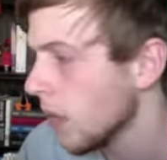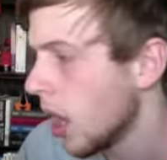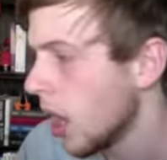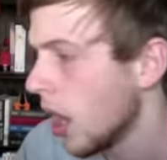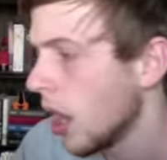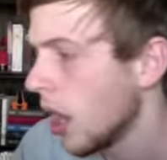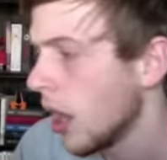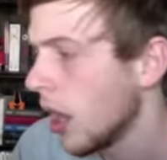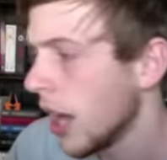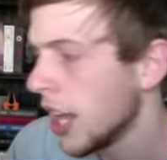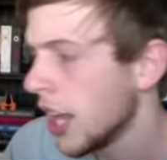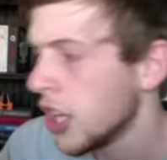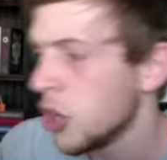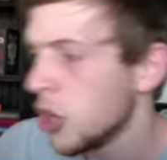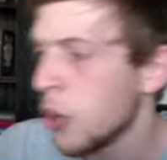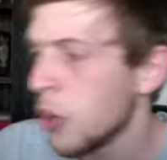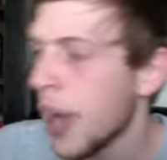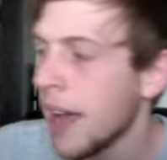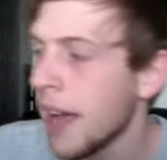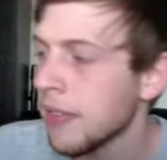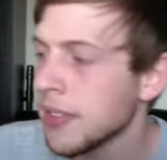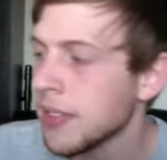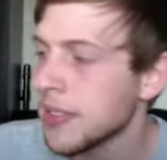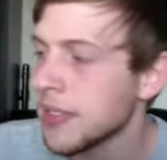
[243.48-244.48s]
And you
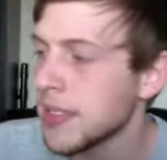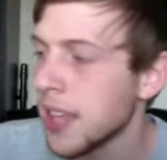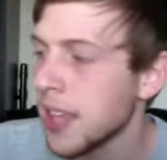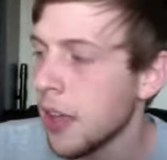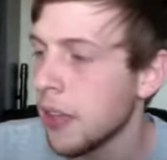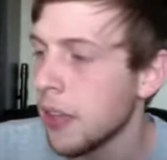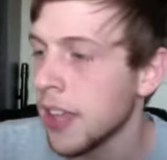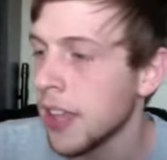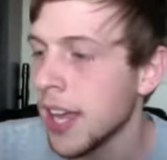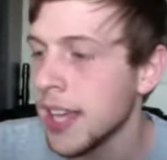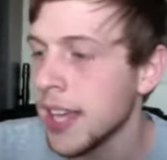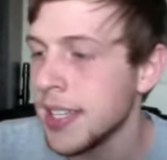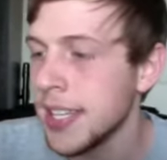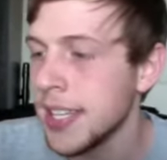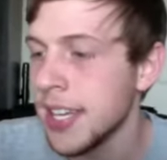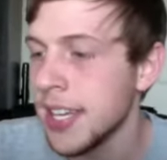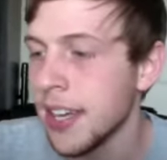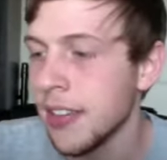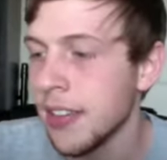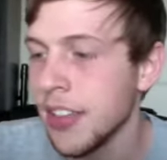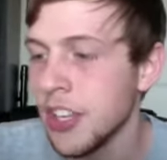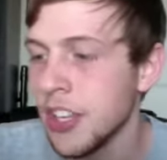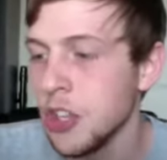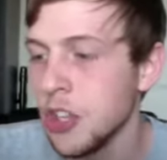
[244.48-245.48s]
have to sell the
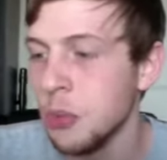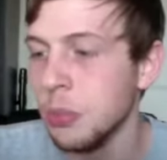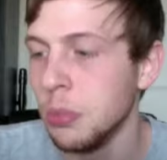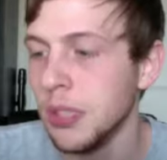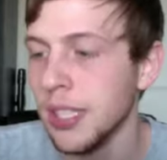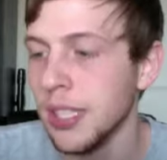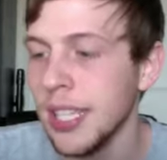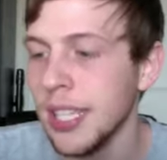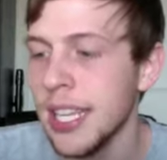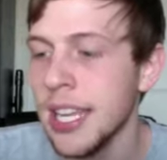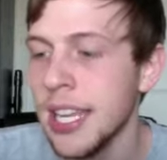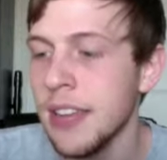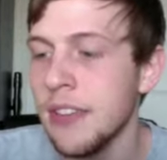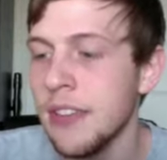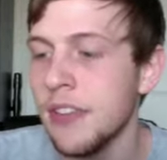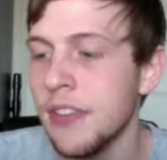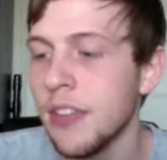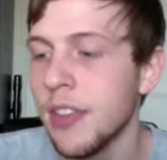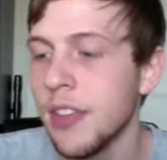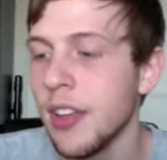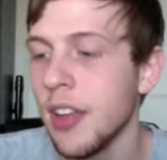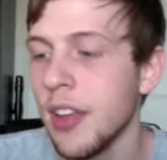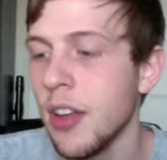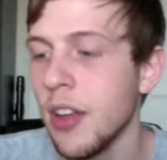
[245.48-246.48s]
idea that you believe
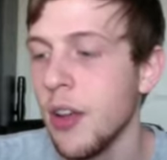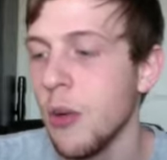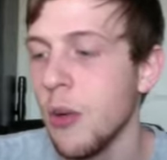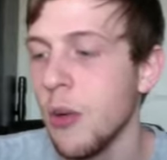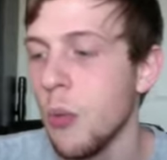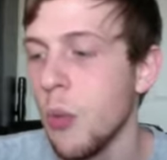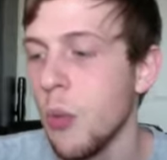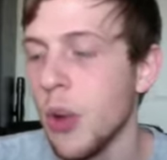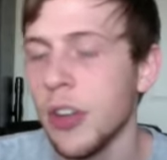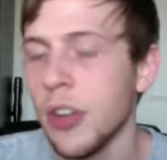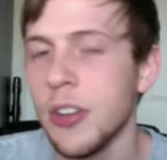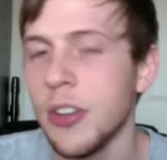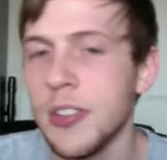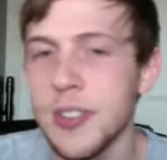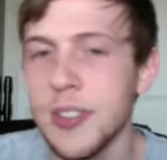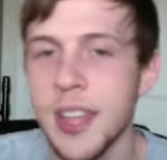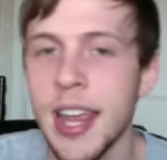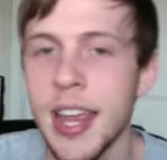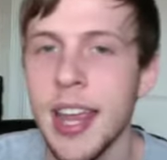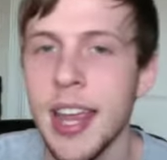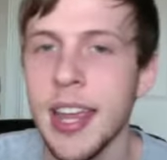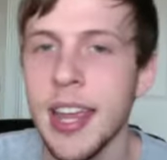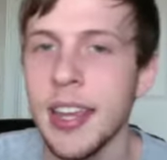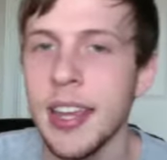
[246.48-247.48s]
what you're
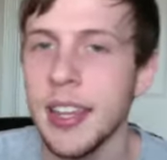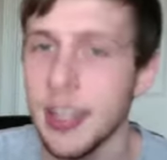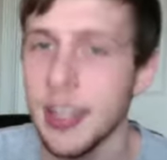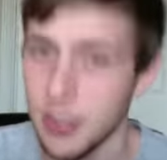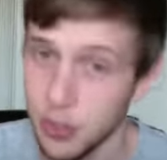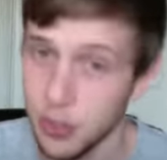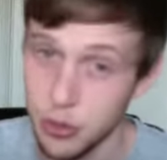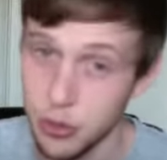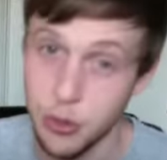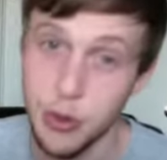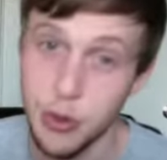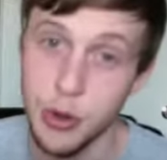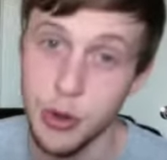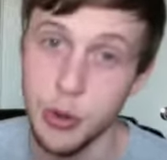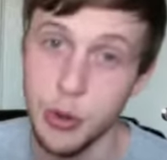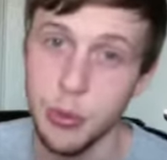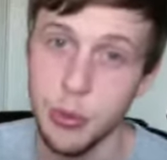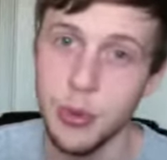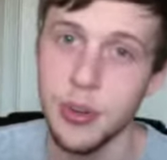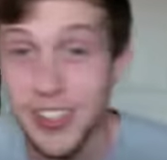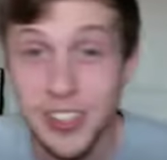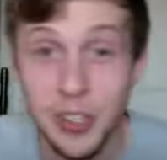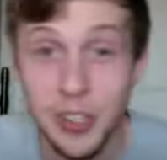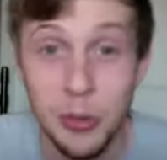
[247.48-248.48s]
saying is true.
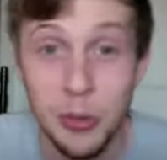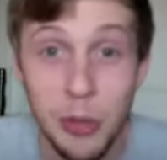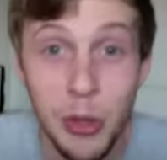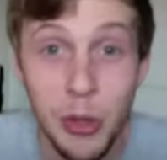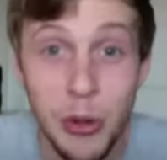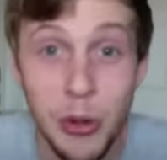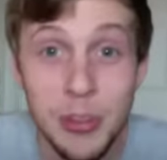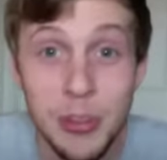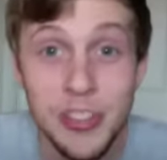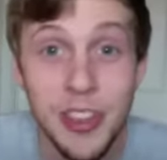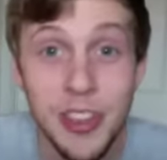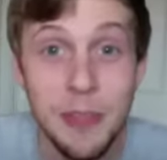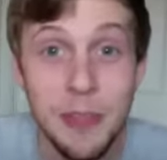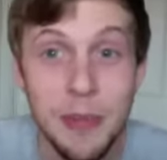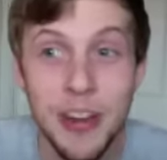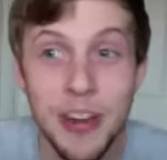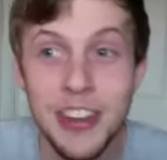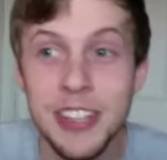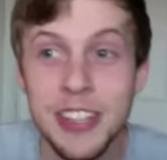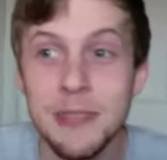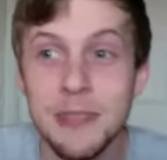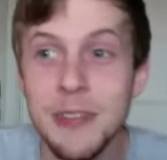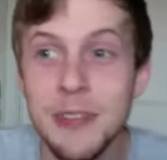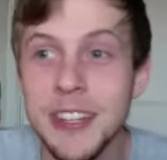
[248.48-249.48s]
So those are the
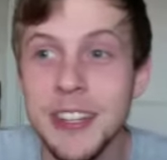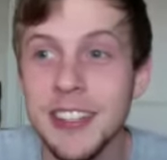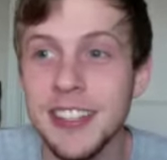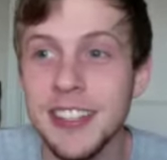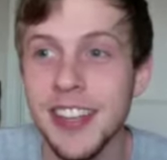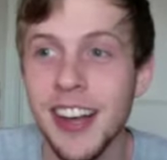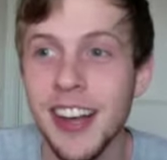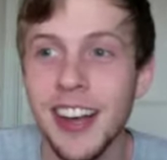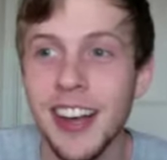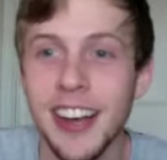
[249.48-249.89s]
punishments.